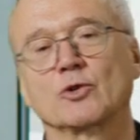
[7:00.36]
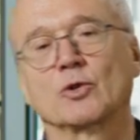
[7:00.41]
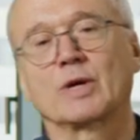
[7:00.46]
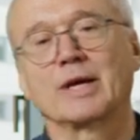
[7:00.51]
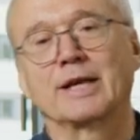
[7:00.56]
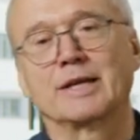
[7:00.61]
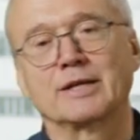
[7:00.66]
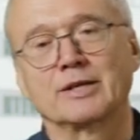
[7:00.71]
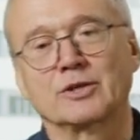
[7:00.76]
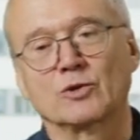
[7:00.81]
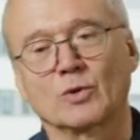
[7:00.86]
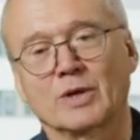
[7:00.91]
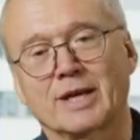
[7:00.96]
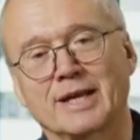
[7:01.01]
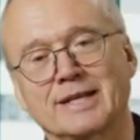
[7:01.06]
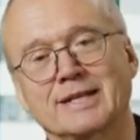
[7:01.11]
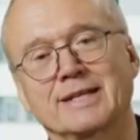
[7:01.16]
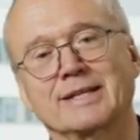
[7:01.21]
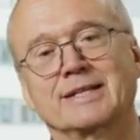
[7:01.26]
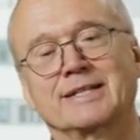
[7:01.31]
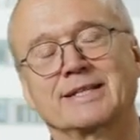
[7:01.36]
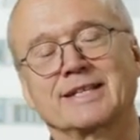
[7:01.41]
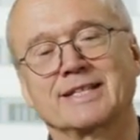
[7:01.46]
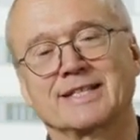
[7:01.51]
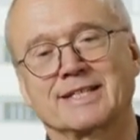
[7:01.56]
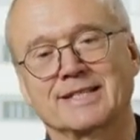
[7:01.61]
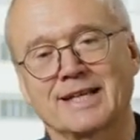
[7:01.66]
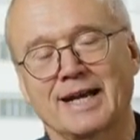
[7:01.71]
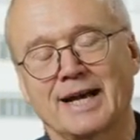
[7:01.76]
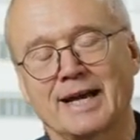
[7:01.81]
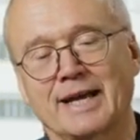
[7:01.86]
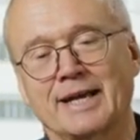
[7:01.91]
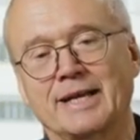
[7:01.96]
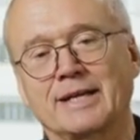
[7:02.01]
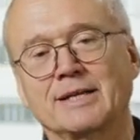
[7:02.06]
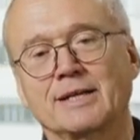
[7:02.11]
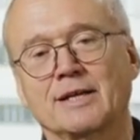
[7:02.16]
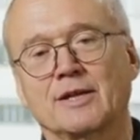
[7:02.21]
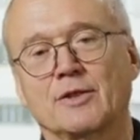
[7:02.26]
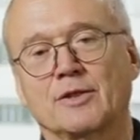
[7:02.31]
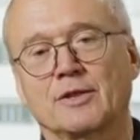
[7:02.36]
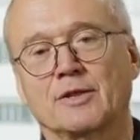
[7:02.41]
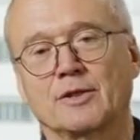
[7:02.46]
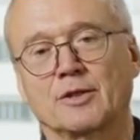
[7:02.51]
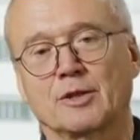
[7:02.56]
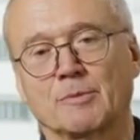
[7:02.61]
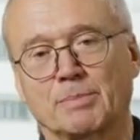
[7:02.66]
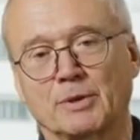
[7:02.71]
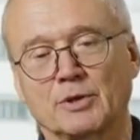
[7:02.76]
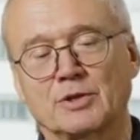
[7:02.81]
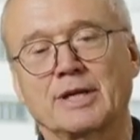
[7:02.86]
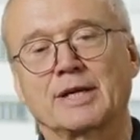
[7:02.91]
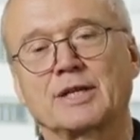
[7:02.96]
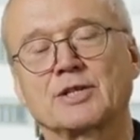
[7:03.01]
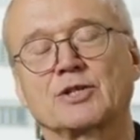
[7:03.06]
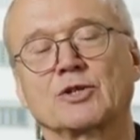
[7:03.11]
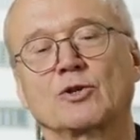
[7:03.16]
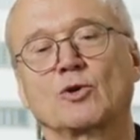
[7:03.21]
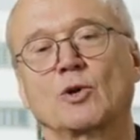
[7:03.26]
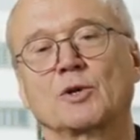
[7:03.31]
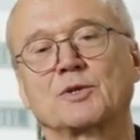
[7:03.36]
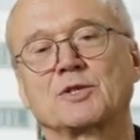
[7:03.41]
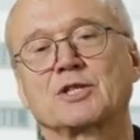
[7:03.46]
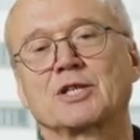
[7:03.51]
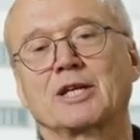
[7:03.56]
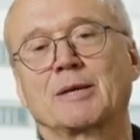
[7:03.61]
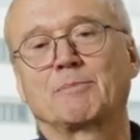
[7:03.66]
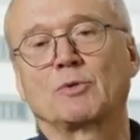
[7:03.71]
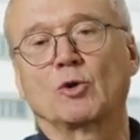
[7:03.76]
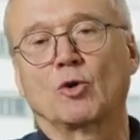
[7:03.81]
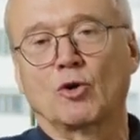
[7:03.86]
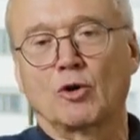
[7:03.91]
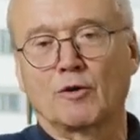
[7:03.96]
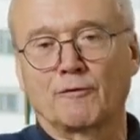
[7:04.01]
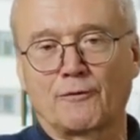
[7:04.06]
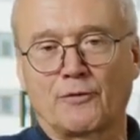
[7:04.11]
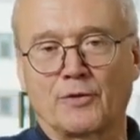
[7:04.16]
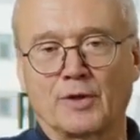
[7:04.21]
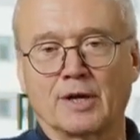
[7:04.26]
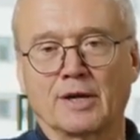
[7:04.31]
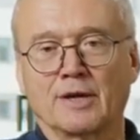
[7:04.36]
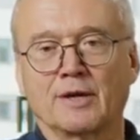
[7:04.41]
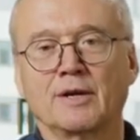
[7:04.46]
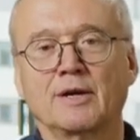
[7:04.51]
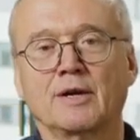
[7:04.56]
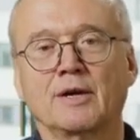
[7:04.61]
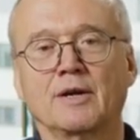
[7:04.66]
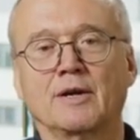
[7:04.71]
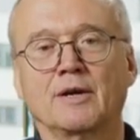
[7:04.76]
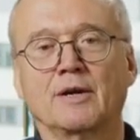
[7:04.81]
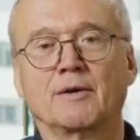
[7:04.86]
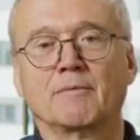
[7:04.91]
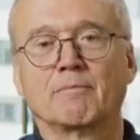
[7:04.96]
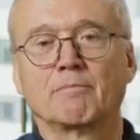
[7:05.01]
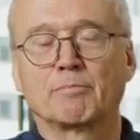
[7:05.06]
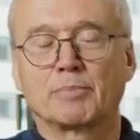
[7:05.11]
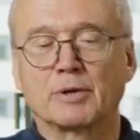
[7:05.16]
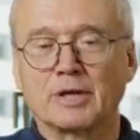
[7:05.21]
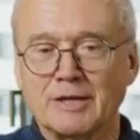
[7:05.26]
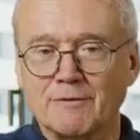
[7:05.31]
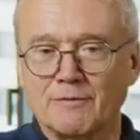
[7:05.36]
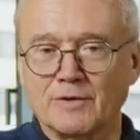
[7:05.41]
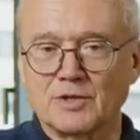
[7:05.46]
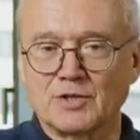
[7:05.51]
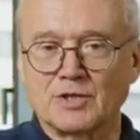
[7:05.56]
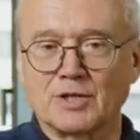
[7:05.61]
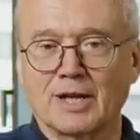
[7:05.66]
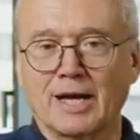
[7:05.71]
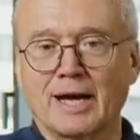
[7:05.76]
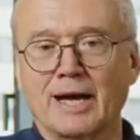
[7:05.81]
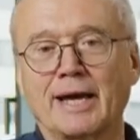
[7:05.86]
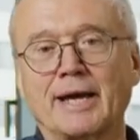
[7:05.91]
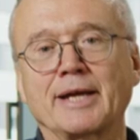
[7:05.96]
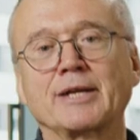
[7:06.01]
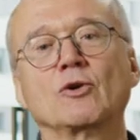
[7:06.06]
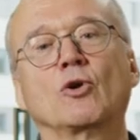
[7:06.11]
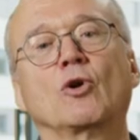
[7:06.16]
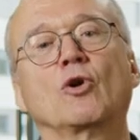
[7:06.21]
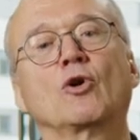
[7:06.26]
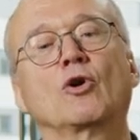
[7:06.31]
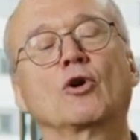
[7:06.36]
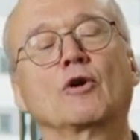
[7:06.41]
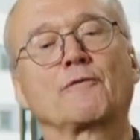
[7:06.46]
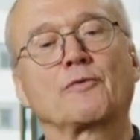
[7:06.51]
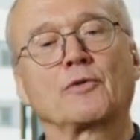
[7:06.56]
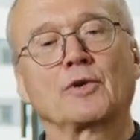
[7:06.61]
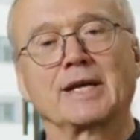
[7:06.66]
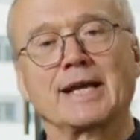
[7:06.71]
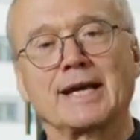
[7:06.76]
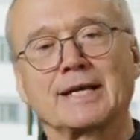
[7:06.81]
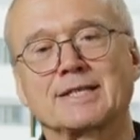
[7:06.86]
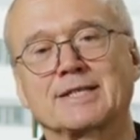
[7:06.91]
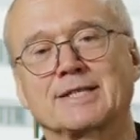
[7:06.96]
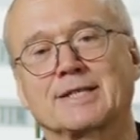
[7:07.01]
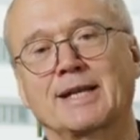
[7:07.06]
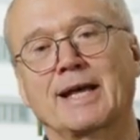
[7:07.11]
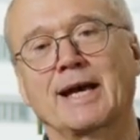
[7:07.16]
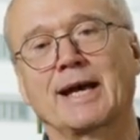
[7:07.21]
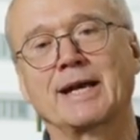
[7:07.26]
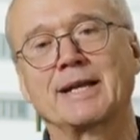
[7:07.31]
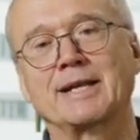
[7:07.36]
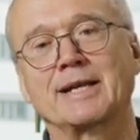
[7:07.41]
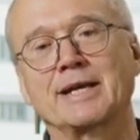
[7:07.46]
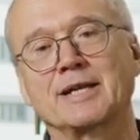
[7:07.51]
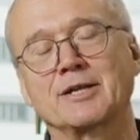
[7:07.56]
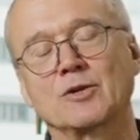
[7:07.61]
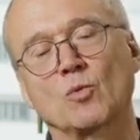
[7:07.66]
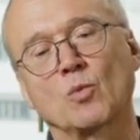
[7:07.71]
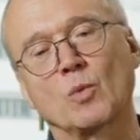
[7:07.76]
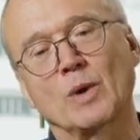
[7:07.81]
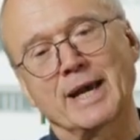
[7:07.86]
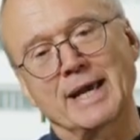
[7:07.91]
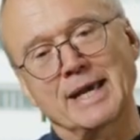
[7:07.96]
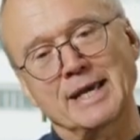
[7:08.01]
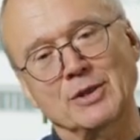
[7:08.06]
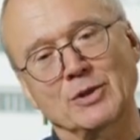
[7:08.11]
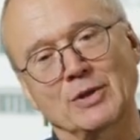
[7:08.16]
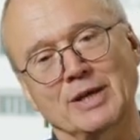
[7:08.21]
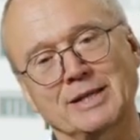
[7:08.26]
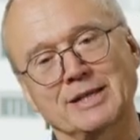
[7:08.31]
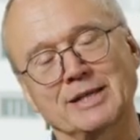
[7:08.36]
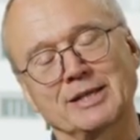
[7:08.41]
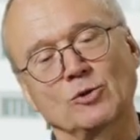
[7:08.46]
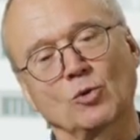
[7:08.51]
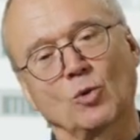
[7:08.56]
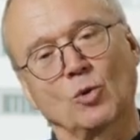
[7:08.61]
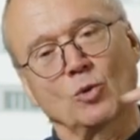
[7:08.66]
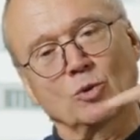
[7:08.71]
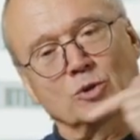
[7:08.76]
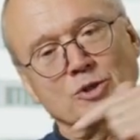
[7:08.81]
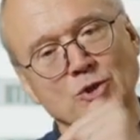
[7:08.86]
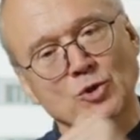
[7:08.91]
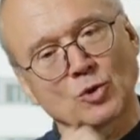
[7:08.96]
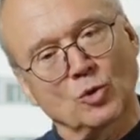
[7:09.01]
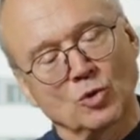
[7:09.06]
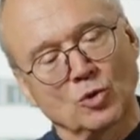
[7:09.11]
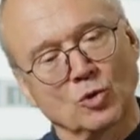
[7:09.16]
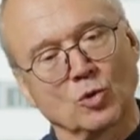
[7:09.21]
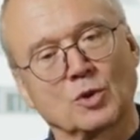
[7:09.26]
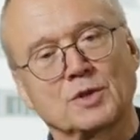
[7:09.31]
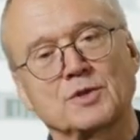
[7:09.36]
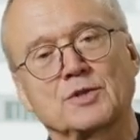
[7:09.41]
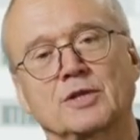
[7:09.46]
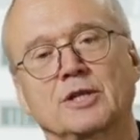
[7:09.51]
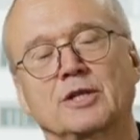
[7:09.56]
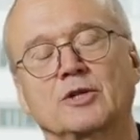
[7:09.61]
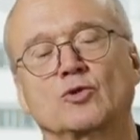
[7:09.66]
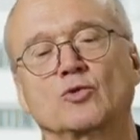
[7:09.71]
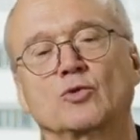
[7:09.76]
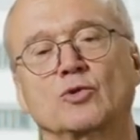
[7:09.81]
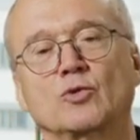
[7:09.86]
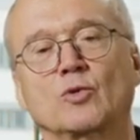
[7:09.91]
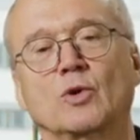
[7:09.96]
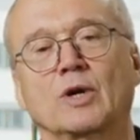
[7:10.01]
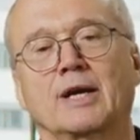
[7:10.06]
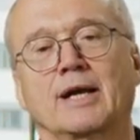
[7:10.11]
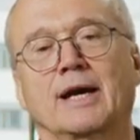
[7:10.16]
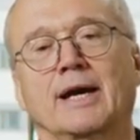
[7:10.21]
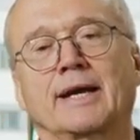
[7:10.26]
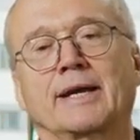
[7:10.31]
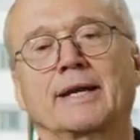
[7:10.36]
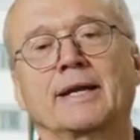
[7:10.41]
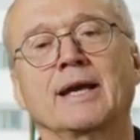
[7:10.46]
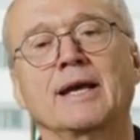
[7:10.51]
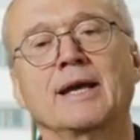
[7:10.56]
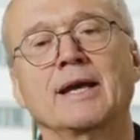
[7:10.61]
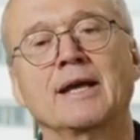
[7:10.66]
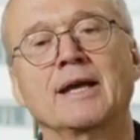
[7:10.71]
or you can design the protection concept of the previous line or of the next line in a way that it also looks into your line.